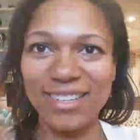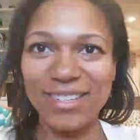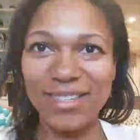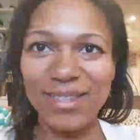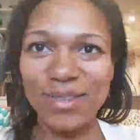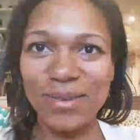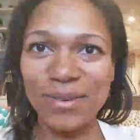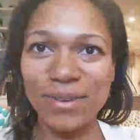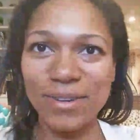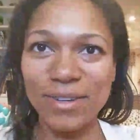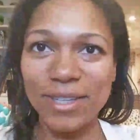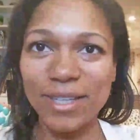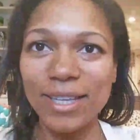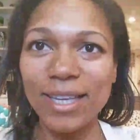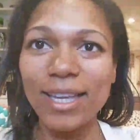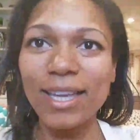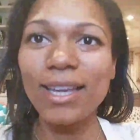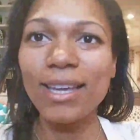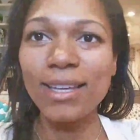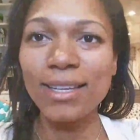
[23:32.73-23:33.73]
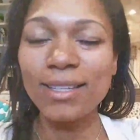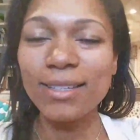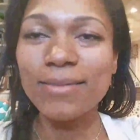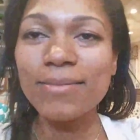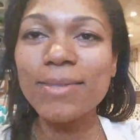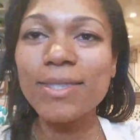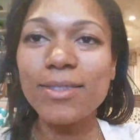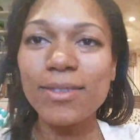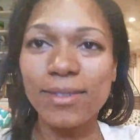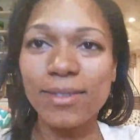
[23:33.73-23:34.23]
Scrolling
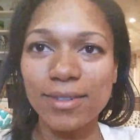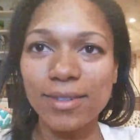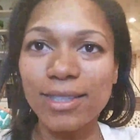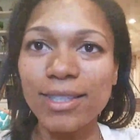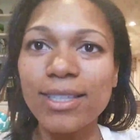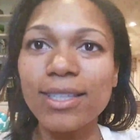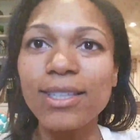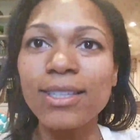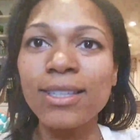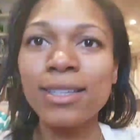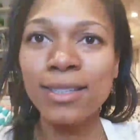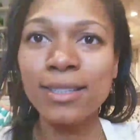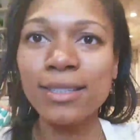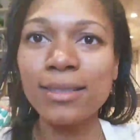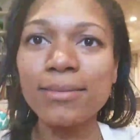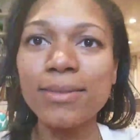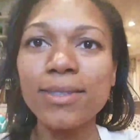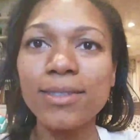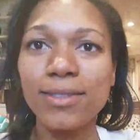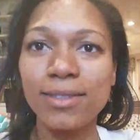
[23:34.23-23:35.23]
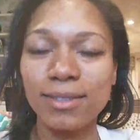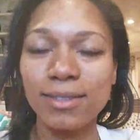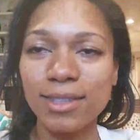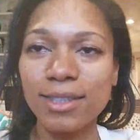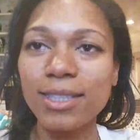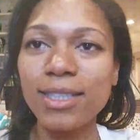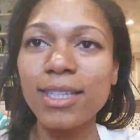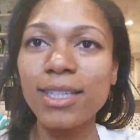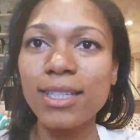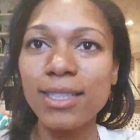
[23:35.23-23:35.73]
up, scrolling up,
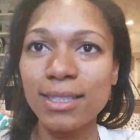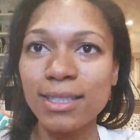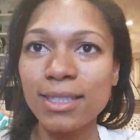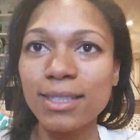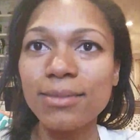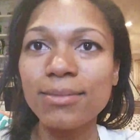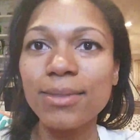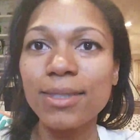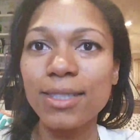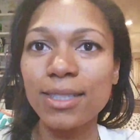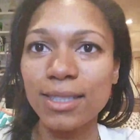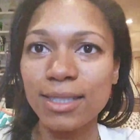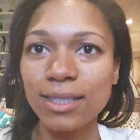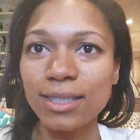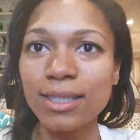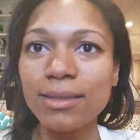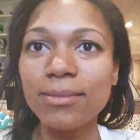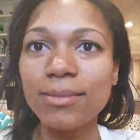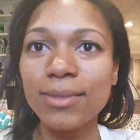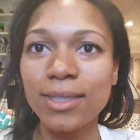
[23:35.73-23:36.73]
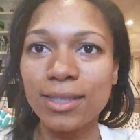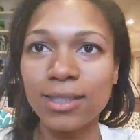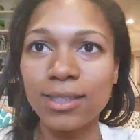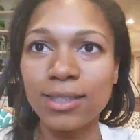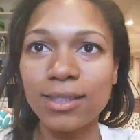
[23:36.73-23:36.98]
scrolling up.